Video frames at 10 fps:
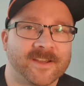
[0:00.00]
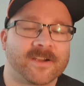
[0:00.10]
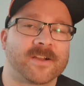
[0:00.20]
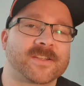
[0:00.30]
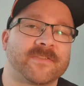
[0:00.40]
All
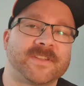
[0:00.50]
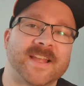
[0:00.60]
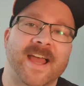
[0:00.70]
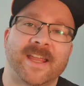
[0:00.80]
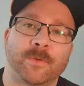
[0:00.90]
right, so
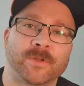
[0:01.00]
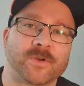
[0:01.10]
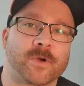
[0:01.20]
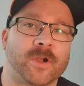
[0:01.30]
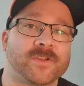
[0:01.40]
today we're
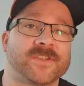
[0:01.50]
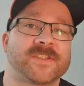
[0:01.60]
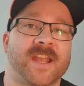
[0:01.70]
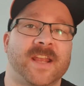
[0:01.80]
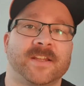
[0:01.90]
talking on
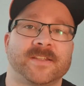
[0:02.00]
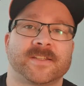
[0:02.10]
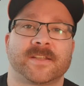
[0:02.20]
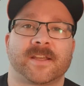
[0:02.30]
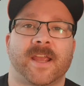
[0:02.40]
standards
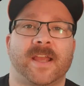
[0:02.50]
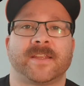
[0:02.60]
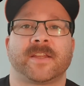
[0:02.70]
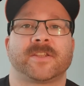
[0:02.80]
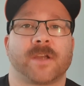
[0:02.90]
and
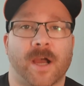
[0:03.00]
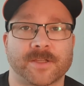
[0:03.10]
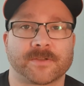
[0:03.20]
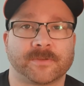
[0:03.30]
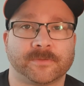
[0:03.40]
title.